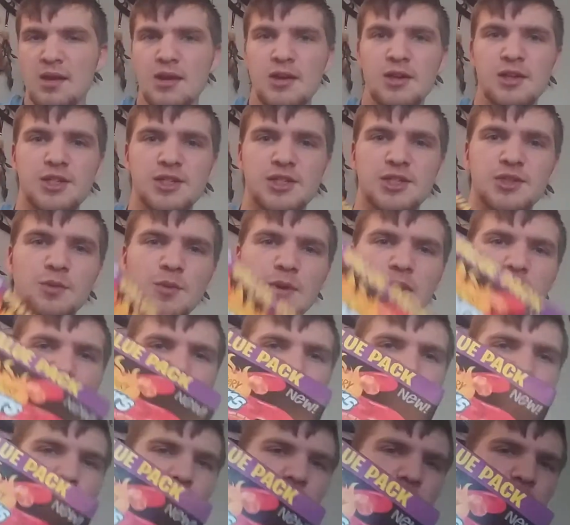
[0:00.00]
sweet
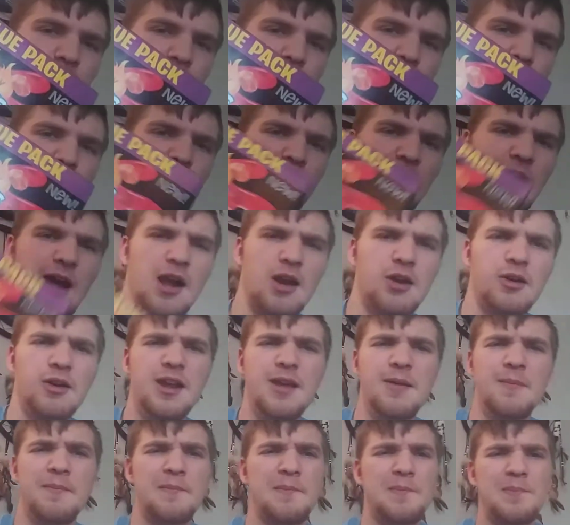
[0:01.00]
and fiery,
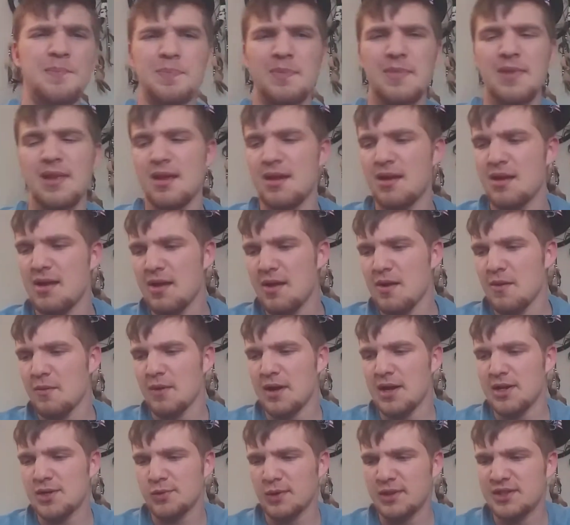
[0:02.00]

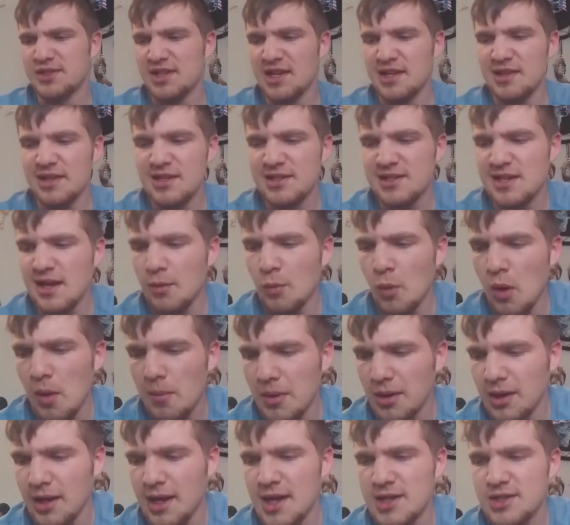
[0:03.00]
which we've seen these at
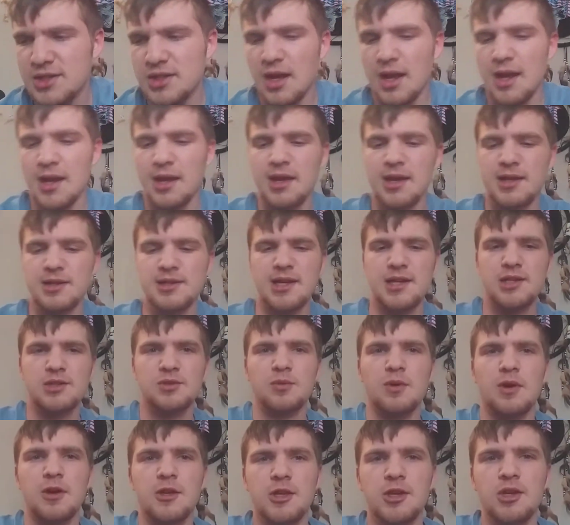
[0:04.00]
Walmart last night because that's
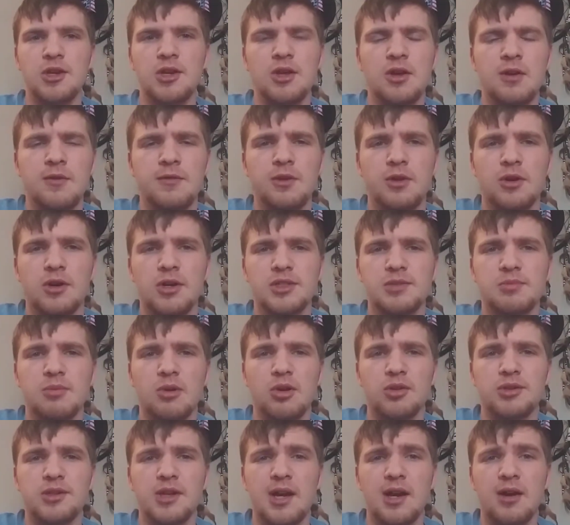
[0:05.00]
what you do if you're in a
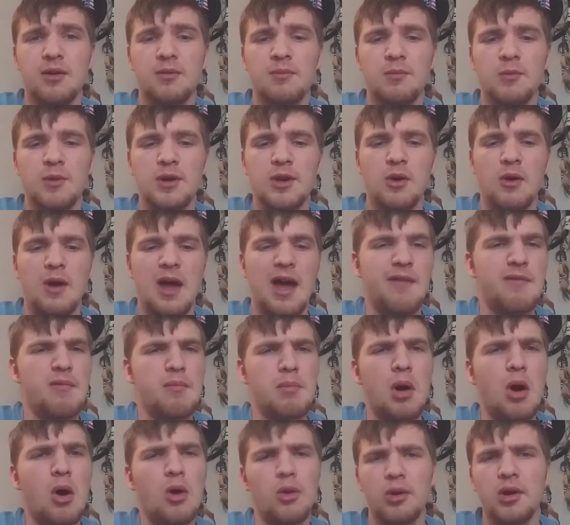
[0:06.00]
small town. We don't have a
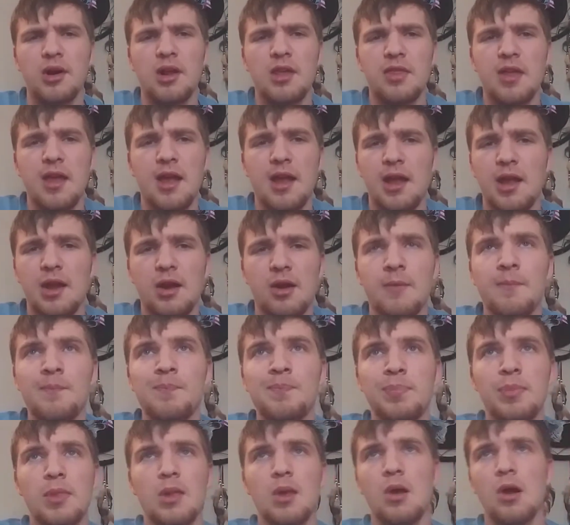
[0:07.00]
mall or anything here,
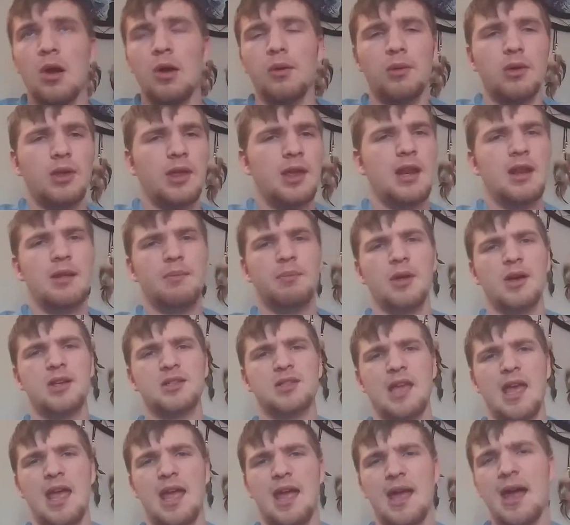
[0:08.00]
or really any place
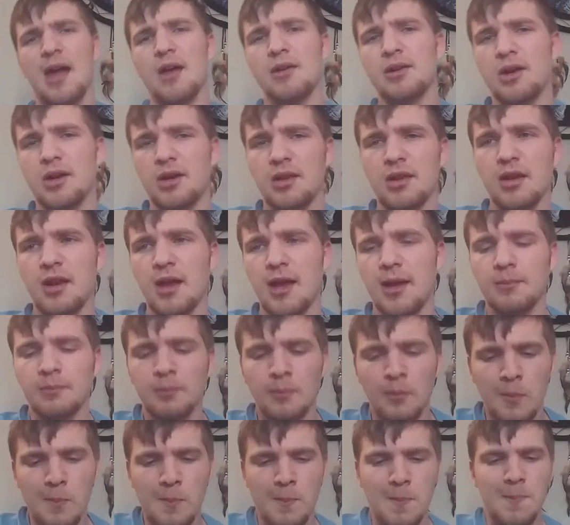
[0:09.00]
to hang out during the night.
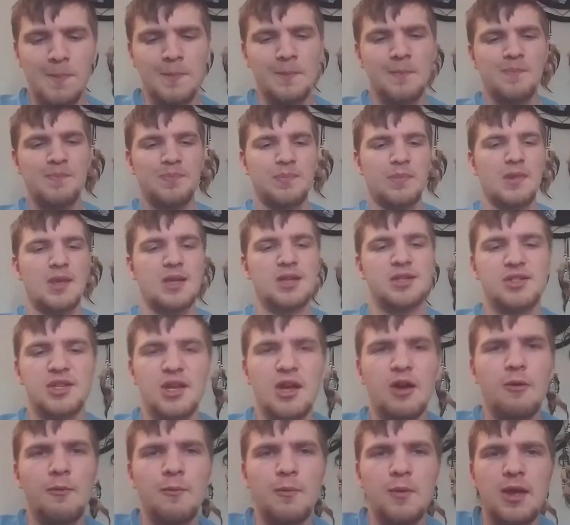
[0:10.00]
And
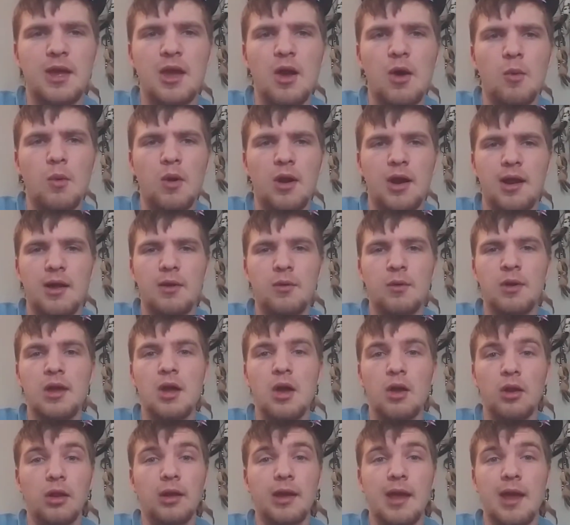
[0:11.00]
so we go
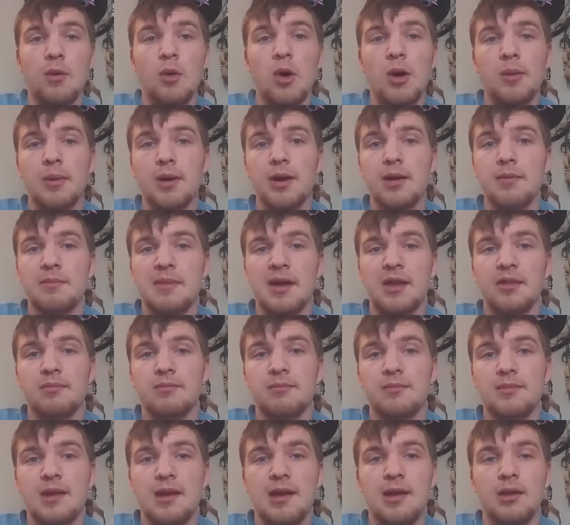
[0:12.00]
look at Walmart
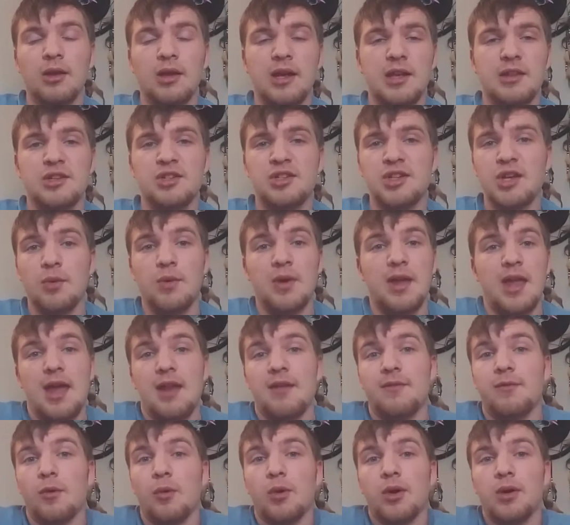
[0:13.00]
and look at the shit we can't
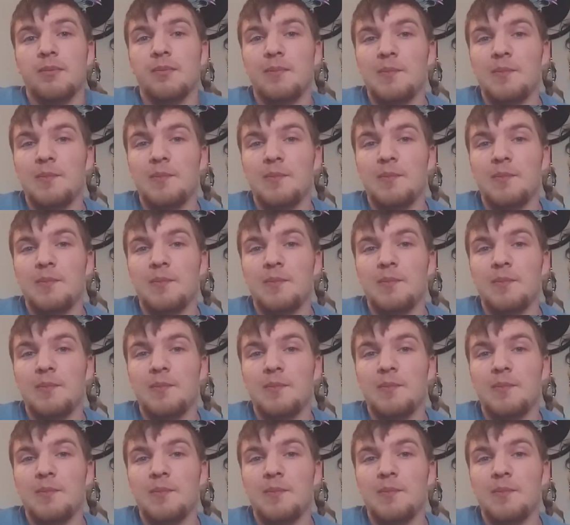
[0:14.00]
afford,